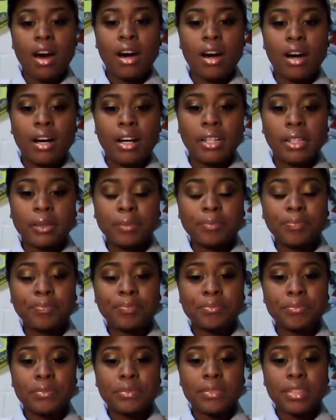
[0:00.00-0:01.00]
Um,
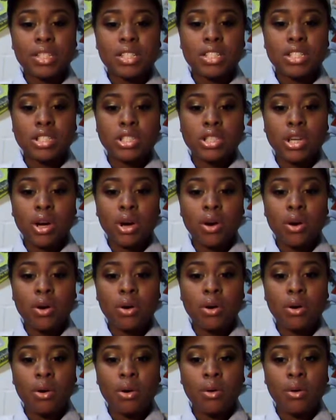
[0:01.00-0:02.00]

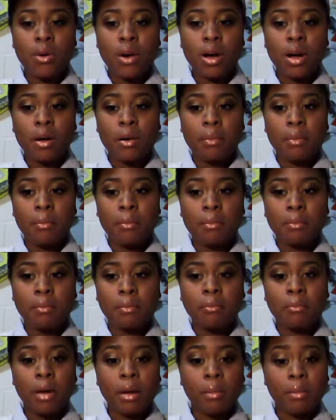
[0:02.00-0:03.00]
so
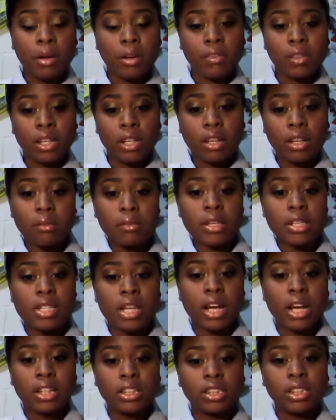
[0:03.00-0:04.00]
my birth name
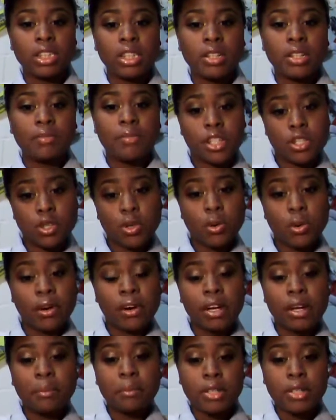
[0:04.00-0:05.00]
is actually
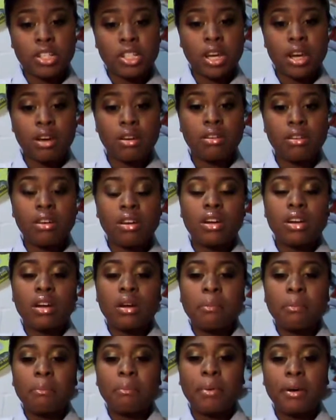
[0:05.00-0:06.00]
Victoria Michelle,
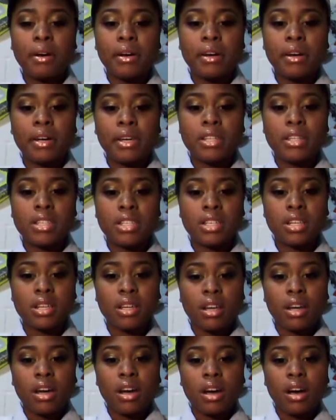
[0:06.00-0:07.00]
but
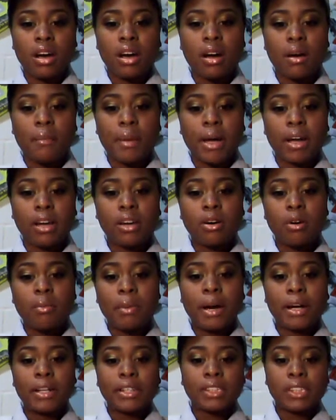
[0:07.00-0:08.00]
um, I go
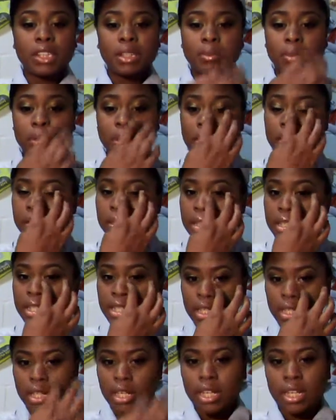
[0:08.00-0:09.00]
by Sheba.
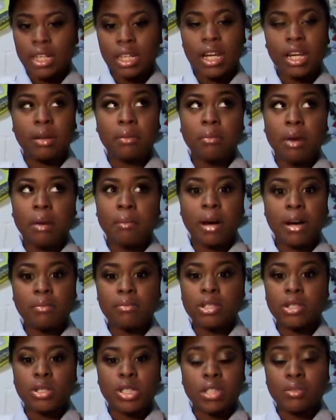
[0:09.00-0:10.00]
It's a nickname my
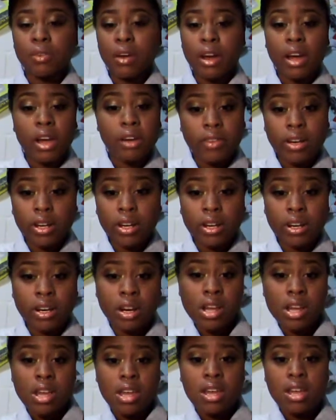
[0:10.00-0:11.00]
mom's used
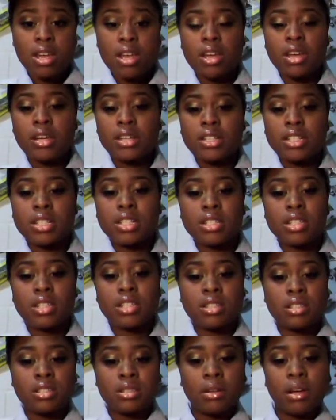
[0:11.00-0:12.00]
forever, and
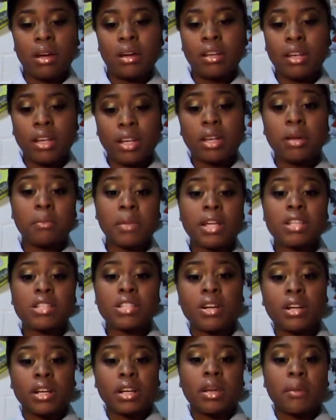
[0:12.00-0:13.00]
it's a nickname that's
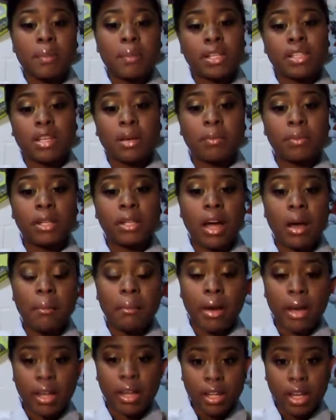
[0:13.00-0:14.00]
starting to get picked up a
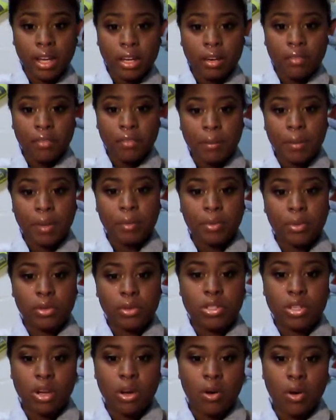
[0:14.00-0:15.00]
lot by a lot of different
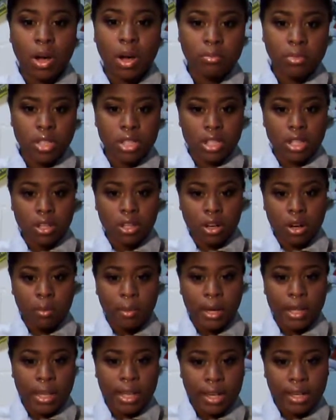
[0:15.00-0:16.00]
people. So I'm just gonna go
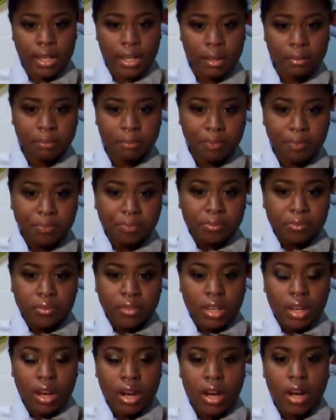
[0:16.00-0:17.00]
by that name.
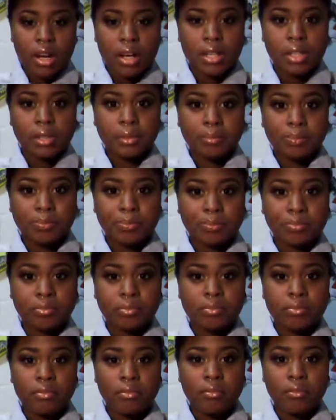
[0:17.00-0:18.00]
Um,
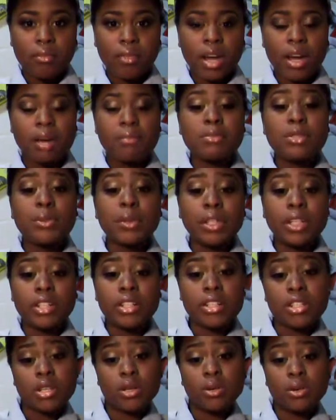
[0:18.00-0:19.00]
I'm 20
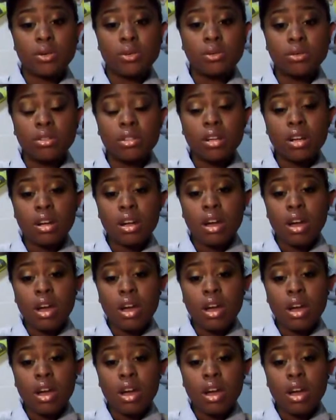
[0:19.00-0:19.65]
years old.